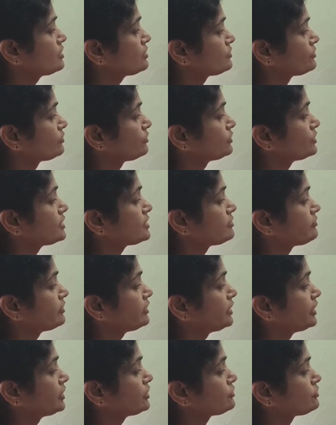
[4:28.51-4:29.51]
So this will
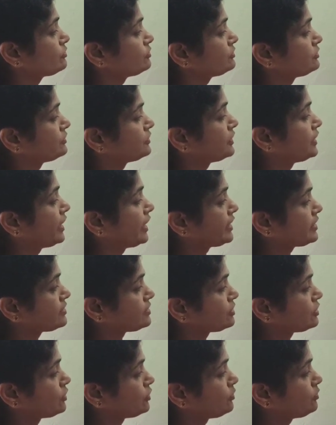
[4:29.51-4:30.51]
lead to
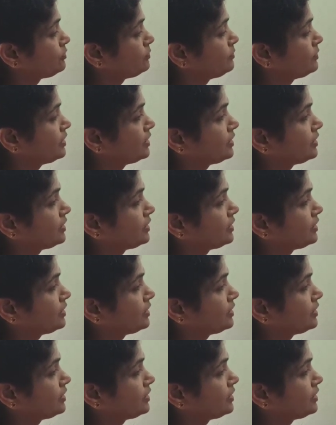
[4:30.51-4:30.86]
3x cube